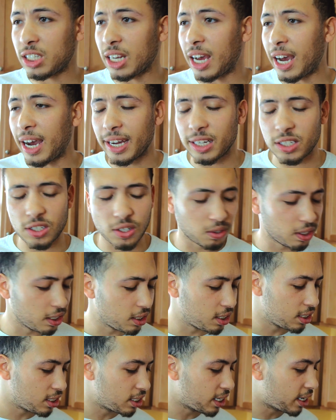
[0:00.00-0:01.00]
side. So
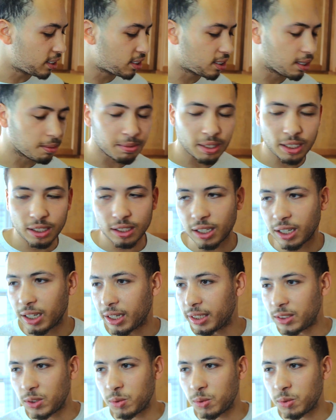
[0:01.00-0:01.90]
this is not something uh,